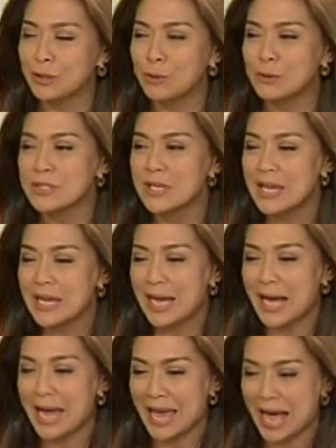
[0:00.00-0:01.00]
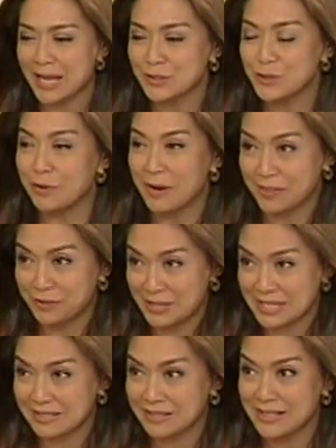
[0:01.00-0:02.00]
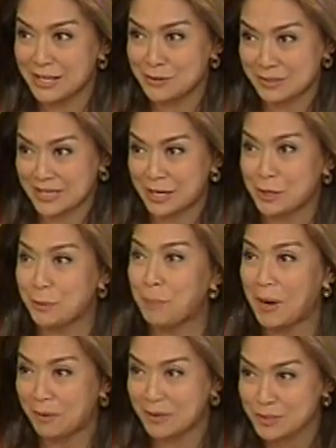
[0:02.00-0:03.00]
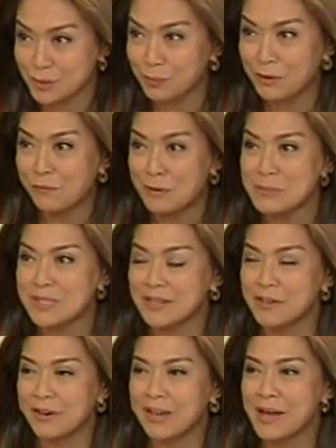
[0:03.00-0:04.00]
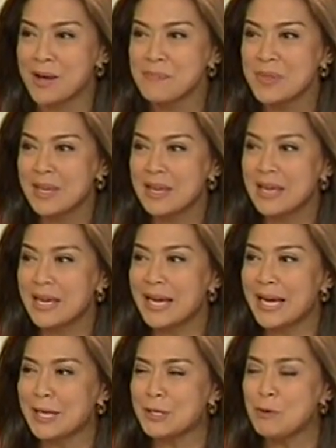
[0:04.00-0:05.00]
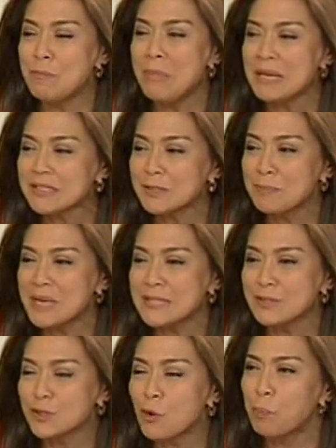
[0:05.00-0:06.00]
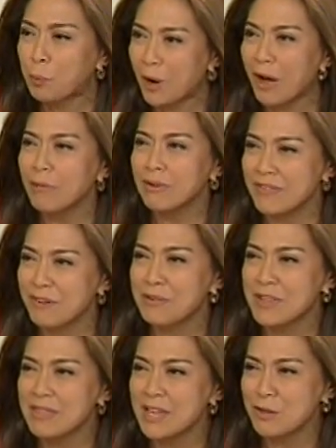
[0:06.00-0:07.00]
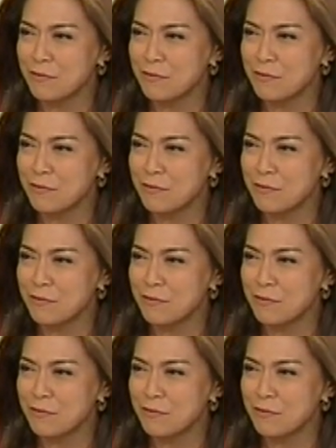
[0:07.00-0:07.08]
note, I asked your ethnicity. You said your yeah. parents were from Syria. Yeah. You must be so proud of everything